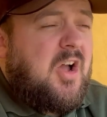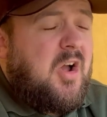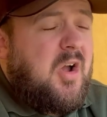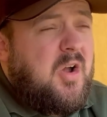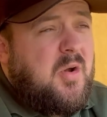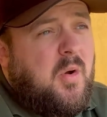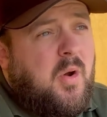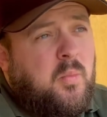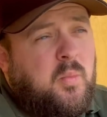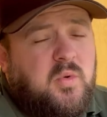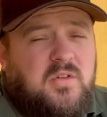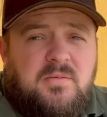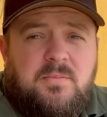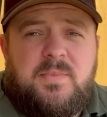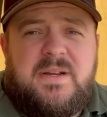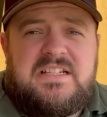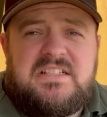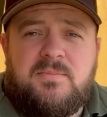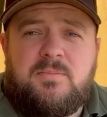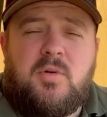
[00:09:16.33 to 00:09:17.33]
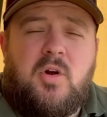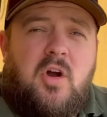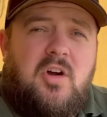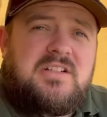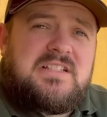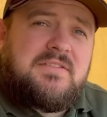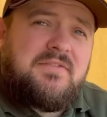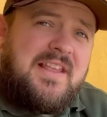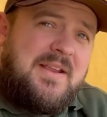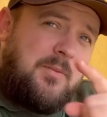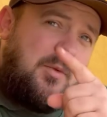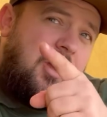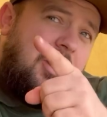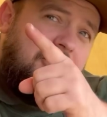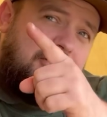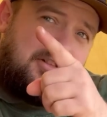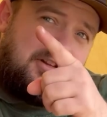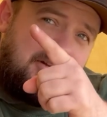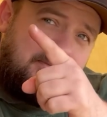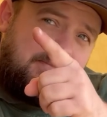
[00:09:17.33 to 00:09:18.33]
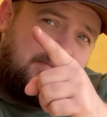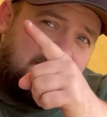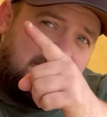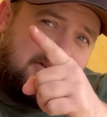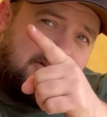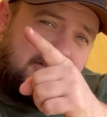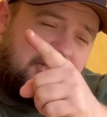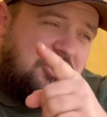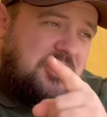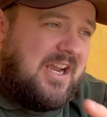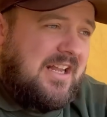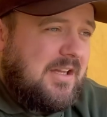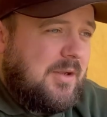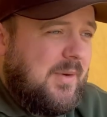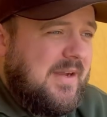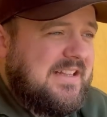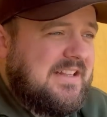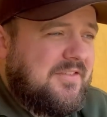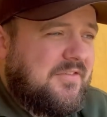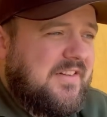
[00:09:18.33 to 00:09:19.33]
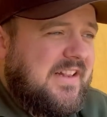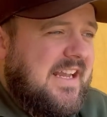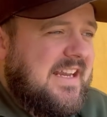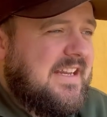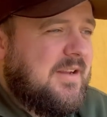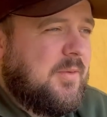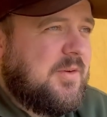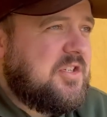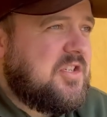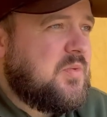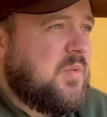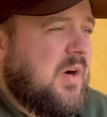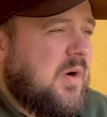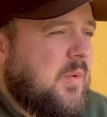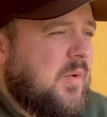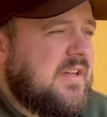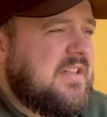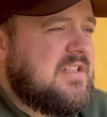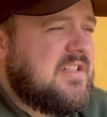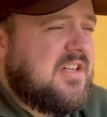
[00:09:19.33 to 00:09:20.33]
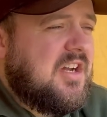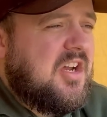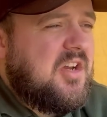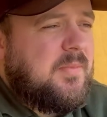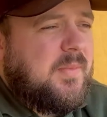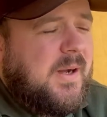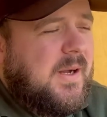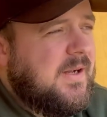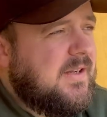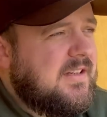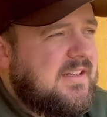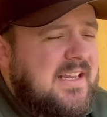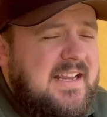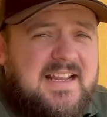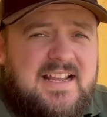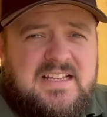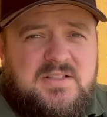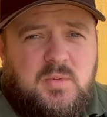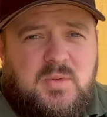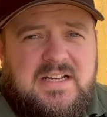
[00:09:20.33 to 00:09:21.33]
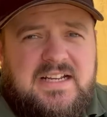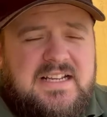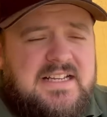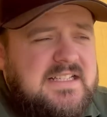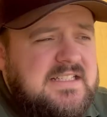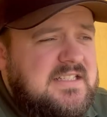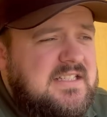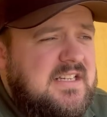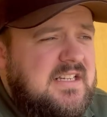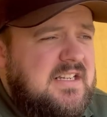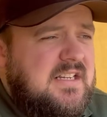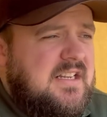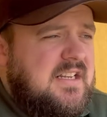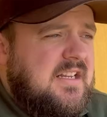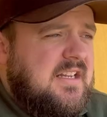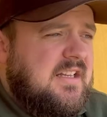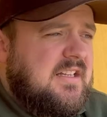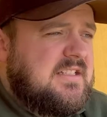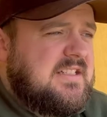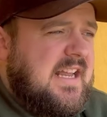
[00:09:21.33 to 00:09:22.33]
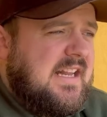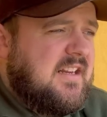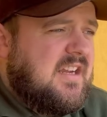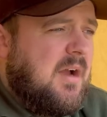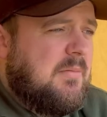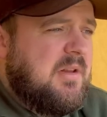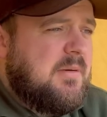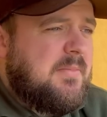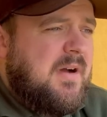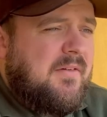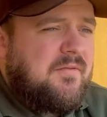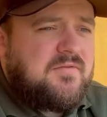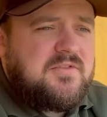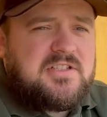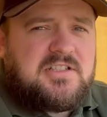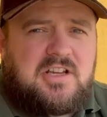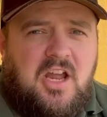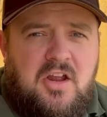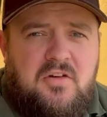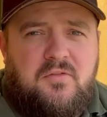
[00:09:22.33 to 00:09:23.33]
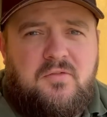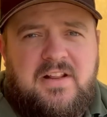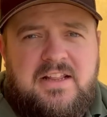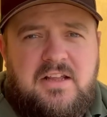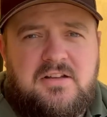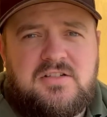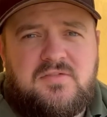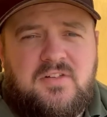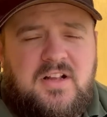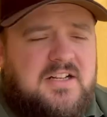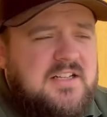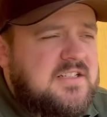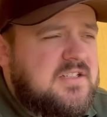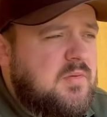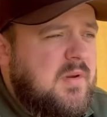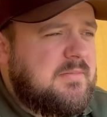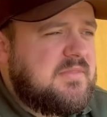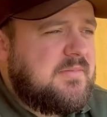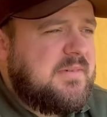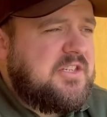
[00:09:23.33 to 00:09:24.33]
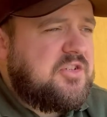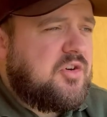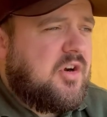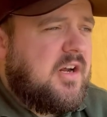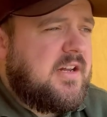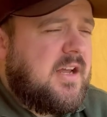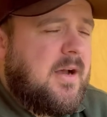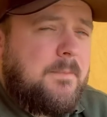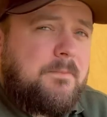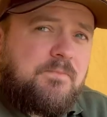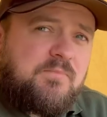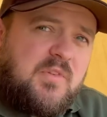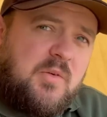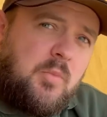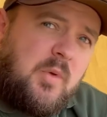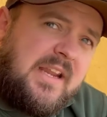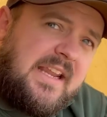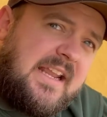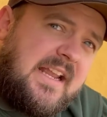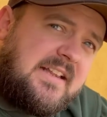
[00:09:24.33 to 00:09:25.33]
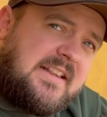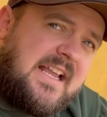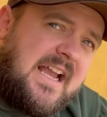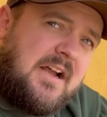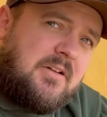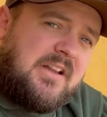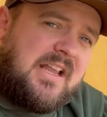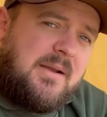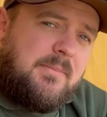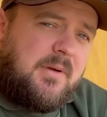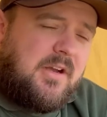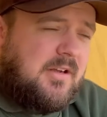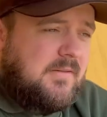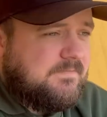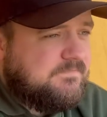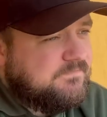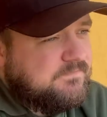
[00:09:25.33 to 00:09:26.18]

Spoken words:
I wouldn't be surprised if they were at the shallow end of the lake, which is where I wanted to go, but it is what it is. So in a couple of months, hopefully those flooded swims will be dried up and we can get down there, but